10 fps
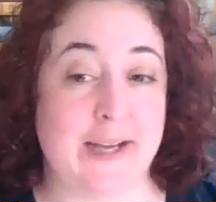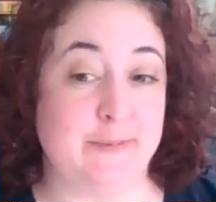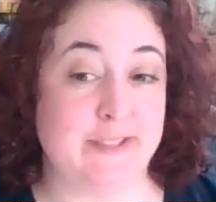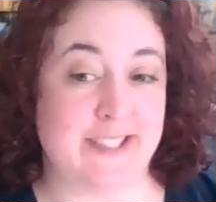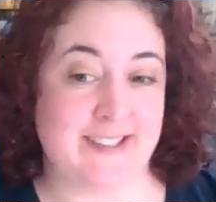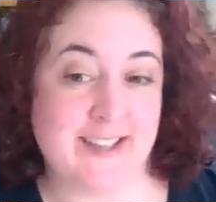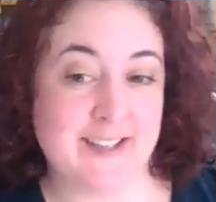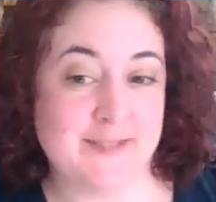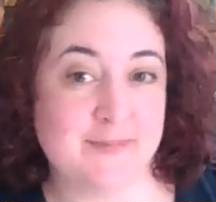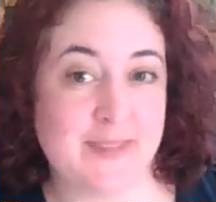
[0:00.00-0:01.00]

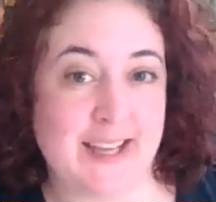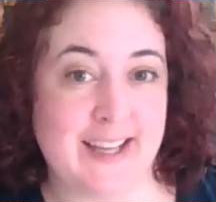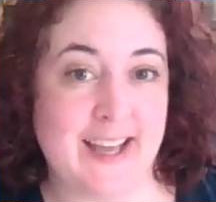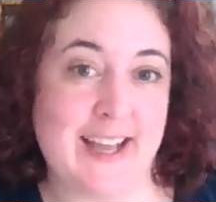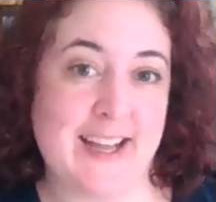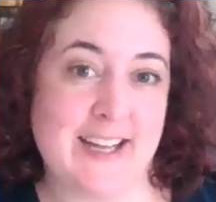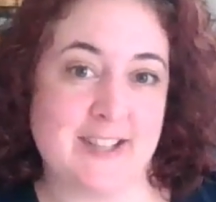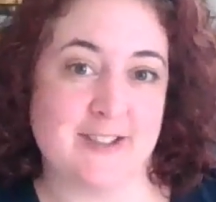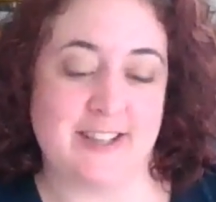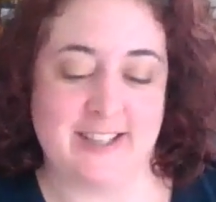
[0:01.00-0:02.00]
Jessica, aka
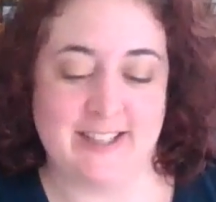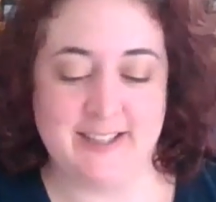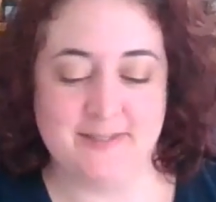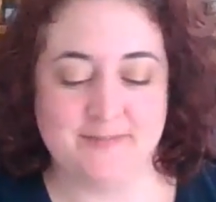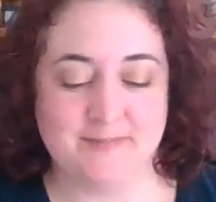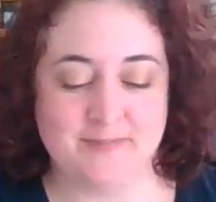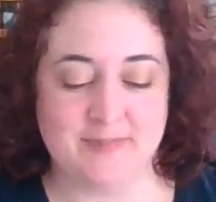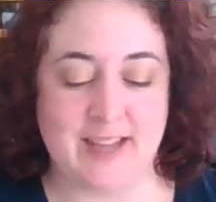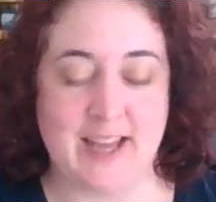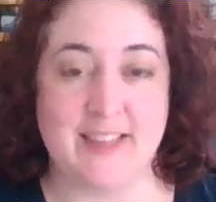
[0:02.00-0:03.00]
Naturally Nitty,
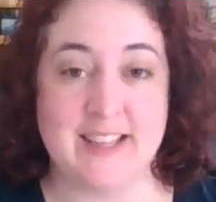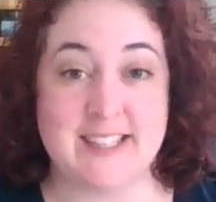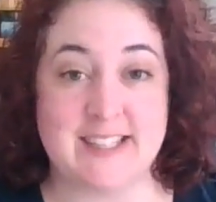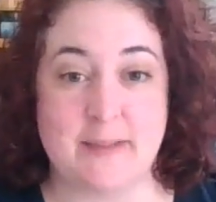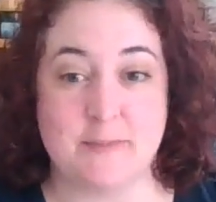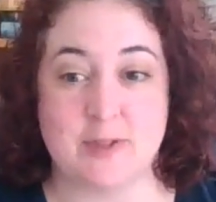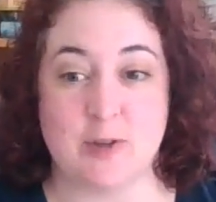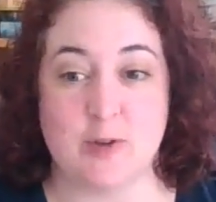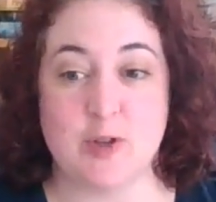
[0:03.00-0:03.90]
and this is episode